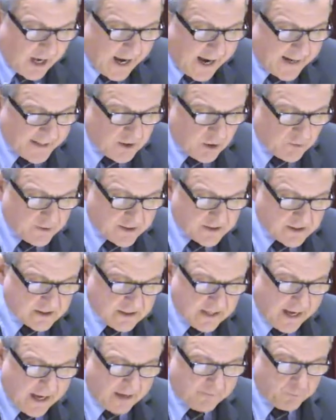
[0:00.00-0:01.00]
I know that
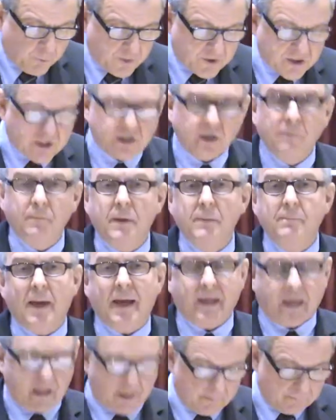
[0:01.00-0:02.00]
staff will still be
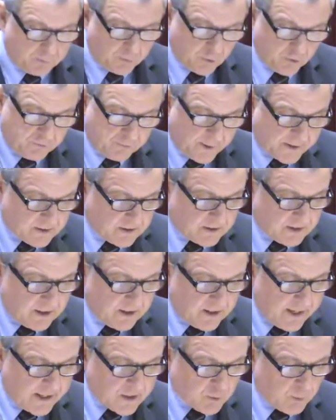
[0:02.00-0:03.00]
making improvements
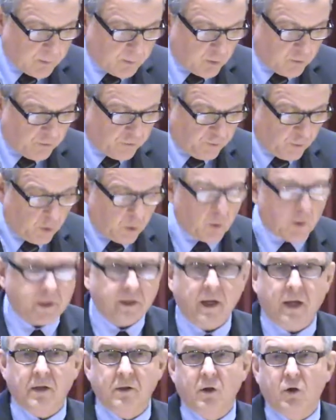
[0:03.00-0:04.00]
as we move
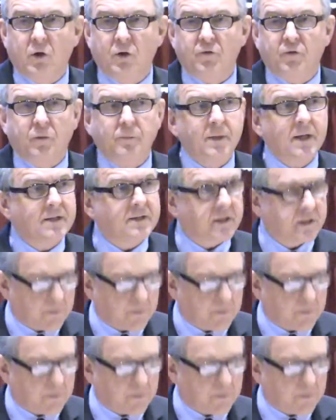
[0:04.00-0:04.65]
forward and learn from these